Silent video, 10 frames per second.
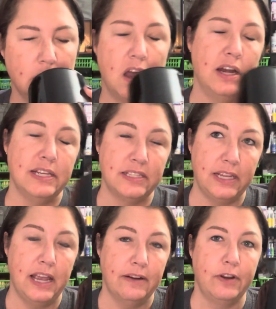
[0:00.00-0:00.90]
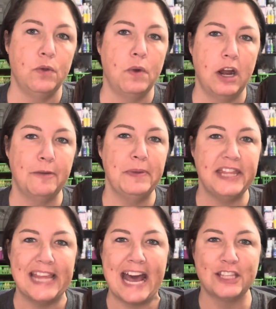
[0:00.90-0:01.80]
honestly everywhere,
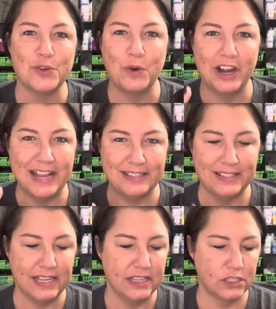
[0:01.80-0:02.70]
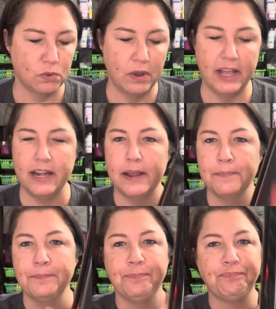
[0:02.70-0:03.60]
but that's where I see this one.
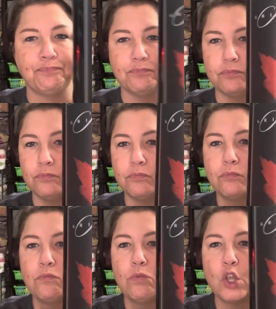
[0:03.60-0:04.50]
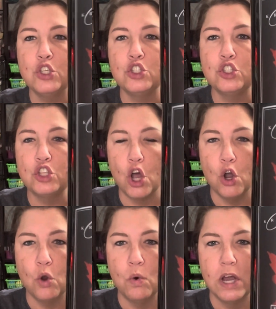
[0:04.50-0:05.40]

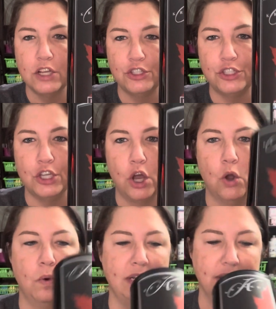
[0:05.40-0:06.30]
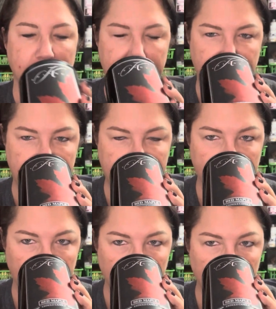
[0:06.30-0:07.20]
So, so delicious.
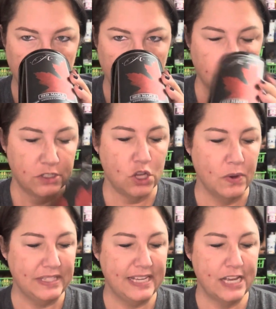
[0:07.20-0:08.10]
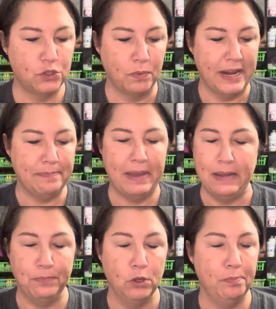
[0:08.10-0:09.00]
So it says red
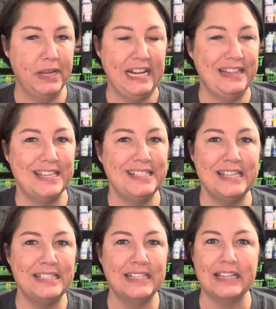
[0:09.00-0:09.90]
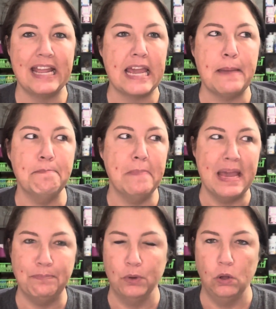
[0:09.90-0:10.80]
maple, but this isn't like a
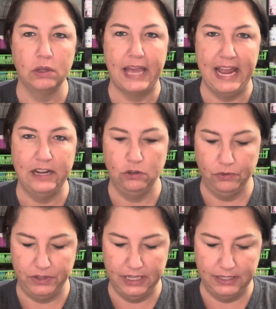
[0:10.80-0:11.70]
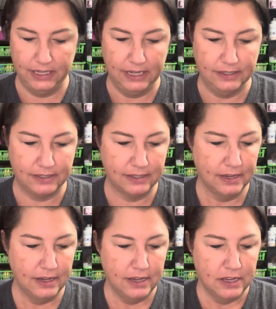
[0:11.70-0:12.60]
maple candle. This is,
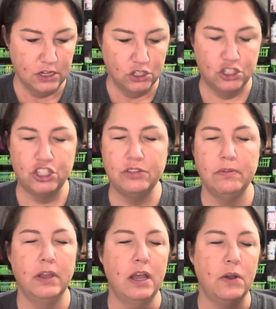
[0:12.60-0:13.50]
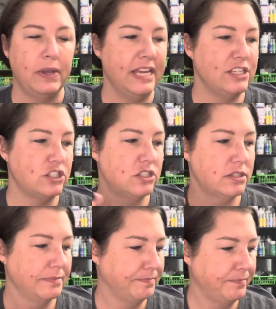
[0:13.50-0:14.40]
it's